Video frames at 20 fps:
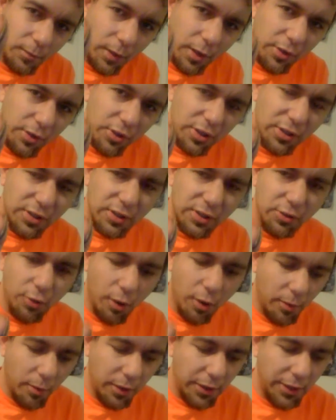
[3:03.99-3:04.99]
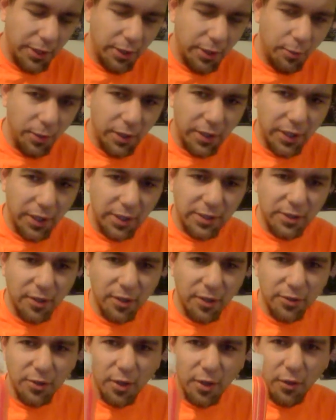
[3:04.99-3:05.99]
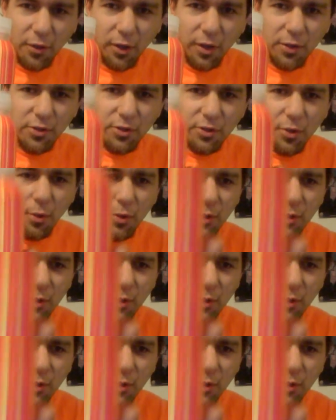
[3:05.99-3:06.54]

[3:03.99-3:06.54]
It's just strawberry kiwi kickstart, so I thought I'd show